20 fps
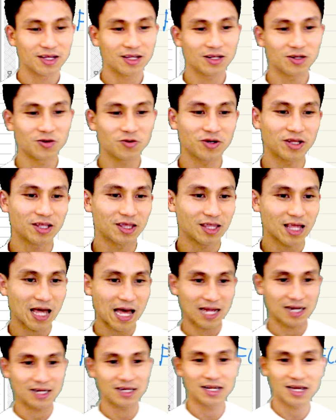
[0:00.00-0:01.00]
Look at
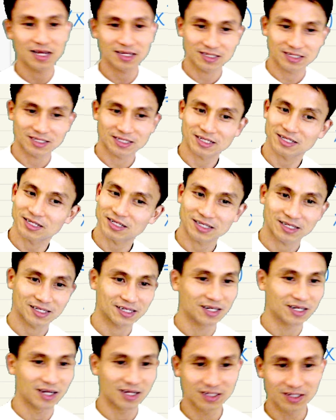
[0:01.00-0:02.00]
that, that's
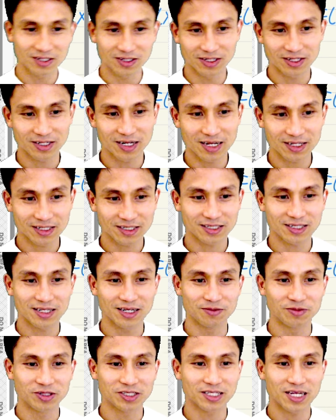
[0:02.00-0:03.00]
not good, that's a silly
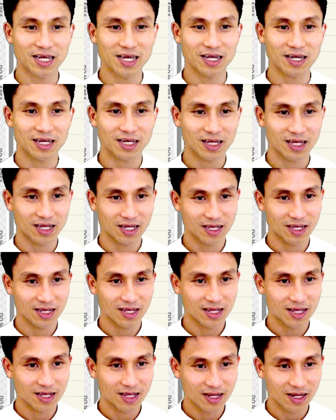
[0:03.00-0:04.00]
mistake.
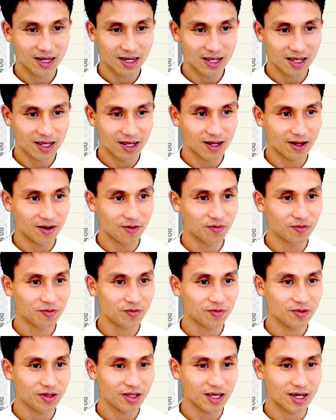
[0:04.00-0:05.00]

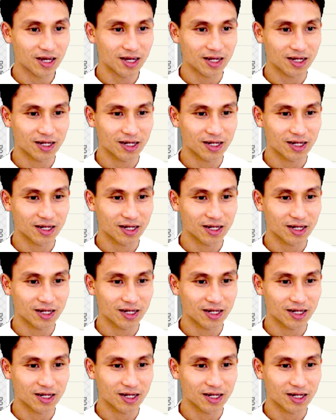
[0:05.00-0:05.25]
Yeah,